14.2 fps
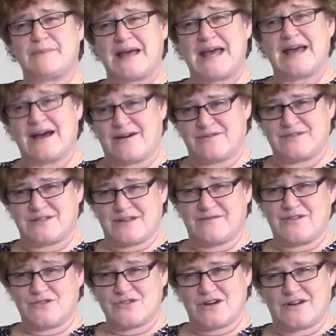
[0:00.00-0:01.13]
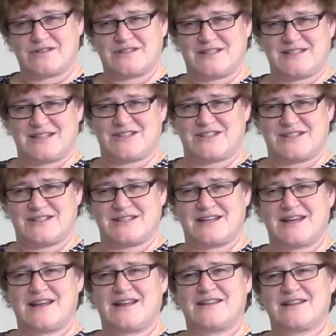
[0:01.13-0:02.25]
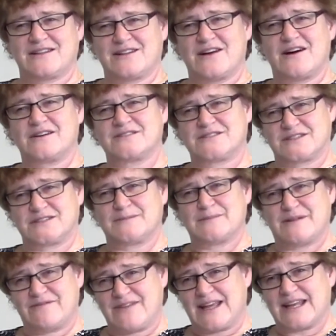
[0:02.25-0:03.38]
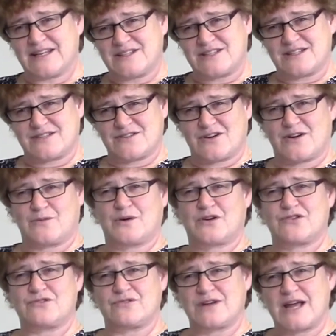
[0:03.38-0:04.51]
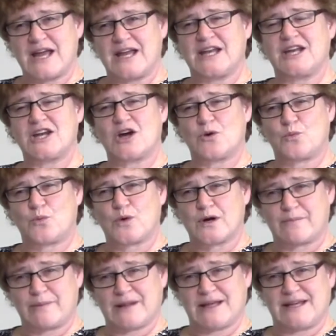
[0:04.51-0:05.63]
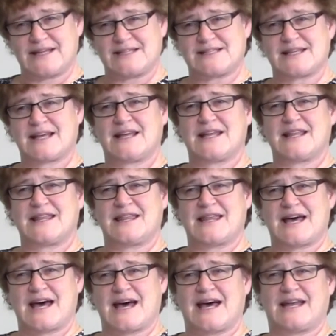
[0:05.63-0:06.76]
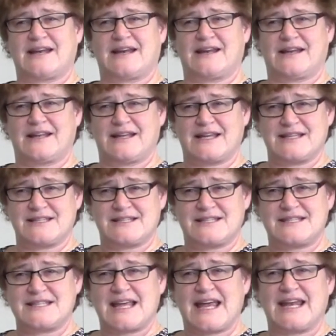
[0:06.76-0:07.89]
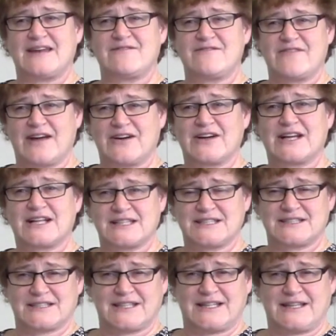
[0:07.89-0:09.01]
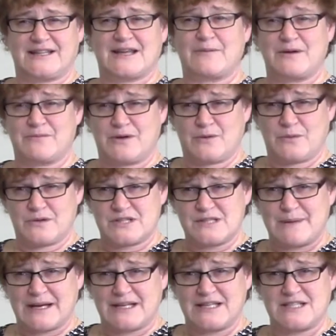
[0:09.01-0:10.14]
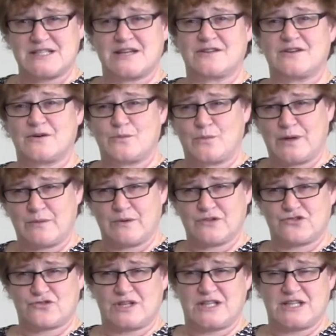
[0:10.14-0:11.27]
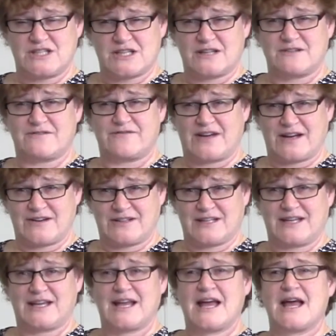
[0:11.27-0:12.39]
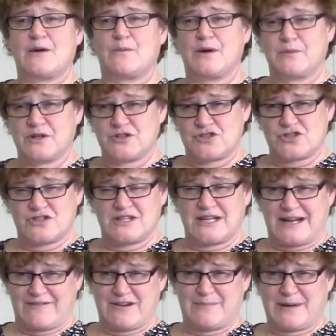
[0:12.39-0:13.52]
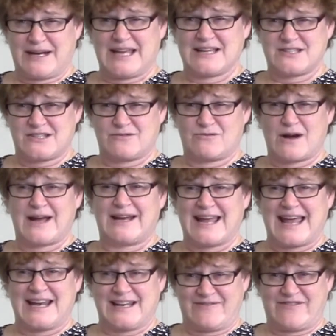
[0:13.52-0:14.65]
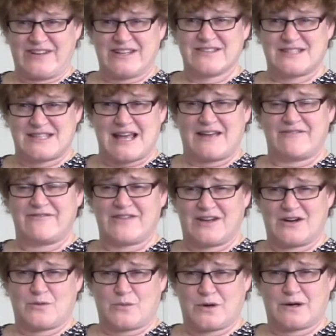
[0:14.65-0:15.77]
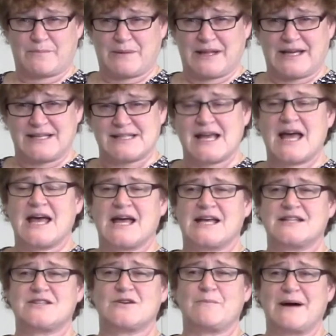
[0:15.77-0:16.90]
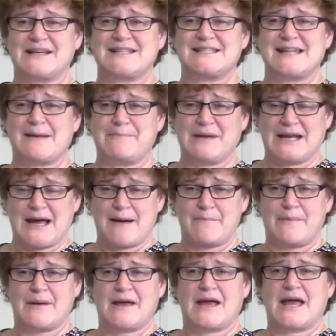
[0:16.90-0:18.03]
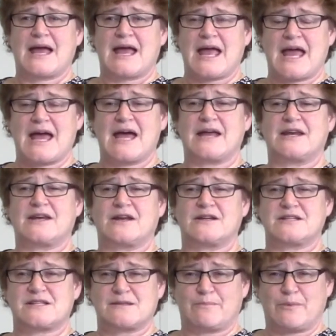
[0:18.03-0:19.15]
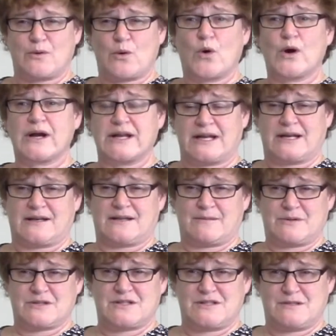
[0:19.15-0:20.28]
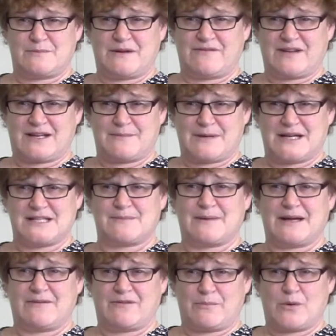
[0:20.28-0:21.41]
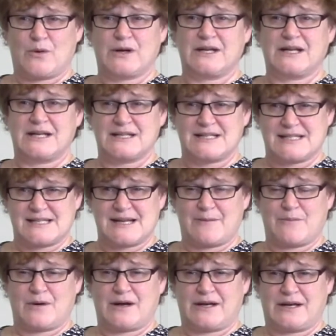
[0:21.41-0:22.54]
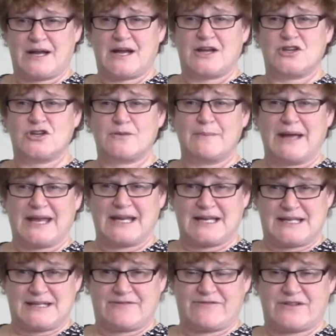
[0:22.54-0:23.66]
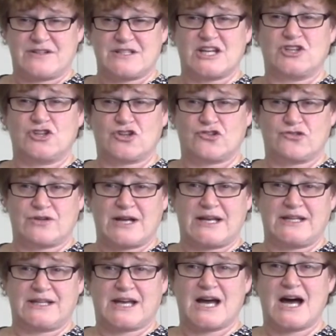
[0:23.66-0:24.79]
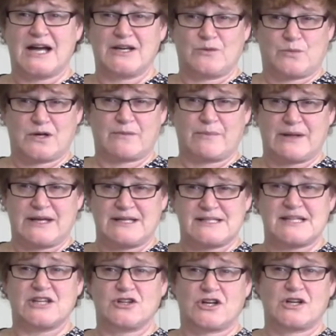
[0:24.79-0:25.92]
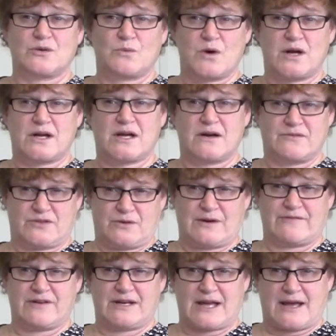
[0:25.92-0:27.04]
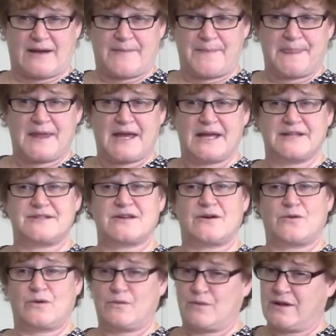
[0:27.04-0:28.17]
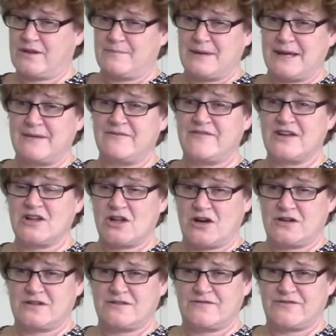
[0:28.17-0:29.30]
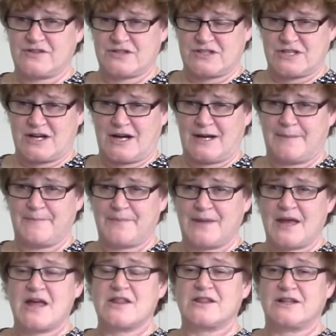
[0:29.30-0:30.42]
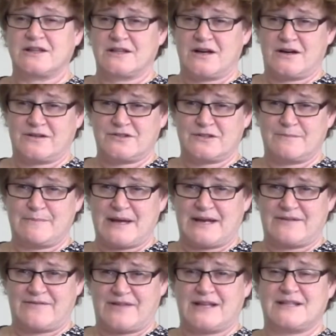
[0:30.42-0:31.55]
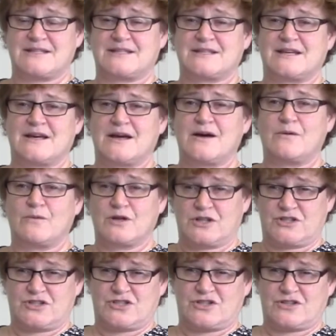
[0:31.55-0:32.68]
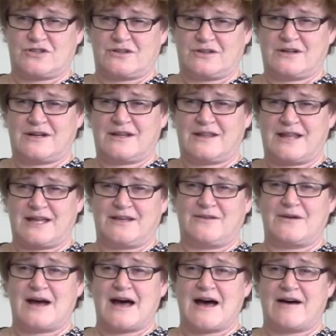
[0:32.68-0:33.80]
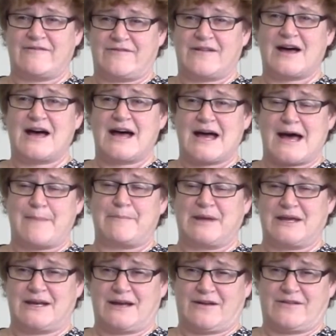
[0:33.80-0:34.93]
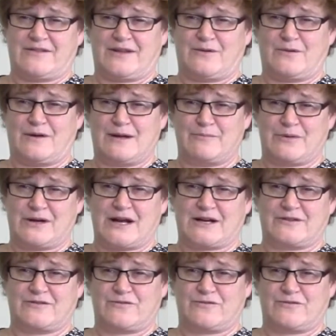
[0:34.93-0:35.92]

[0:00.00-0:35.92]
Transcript: payouts of those hard decisions. The long-term advantages are we're creating a workplace that is stating very clearly that we will respect each other, we will treat each other fairly, we will ensure that everybody has the right and feels safe in our workplace. And so by stepping up and supporting the person who's being victimized, by reporting it to someone, you're making a difference, and you're creating the kind of workplace that you're going to want to go to every day. And so, while it may feel hard the first time, the long-term benefits will ensure that you have a happy and healthy and productive